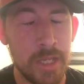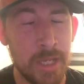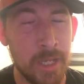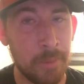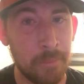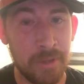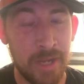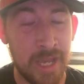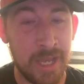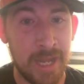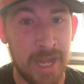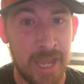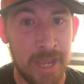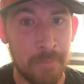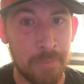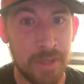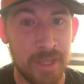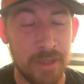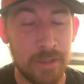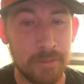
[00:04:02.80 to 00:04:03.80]
I'm not
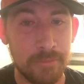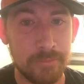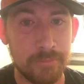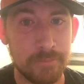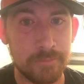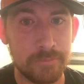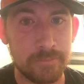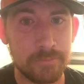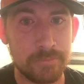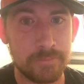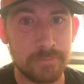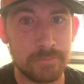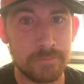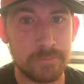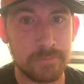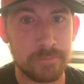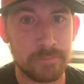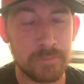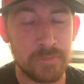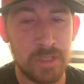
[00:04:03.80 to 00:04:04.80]
happy.
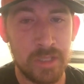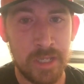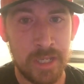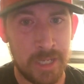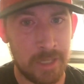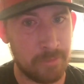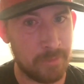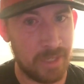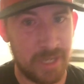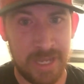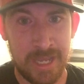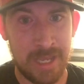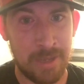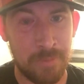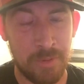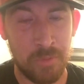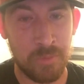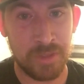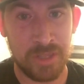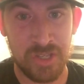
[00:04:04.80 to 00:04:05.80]
I'm not
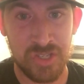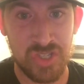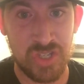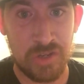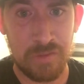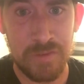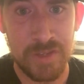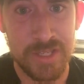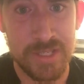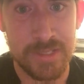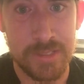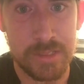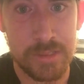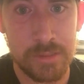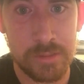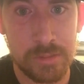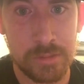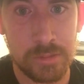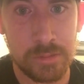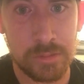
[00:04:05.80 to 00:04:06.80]
happy with the service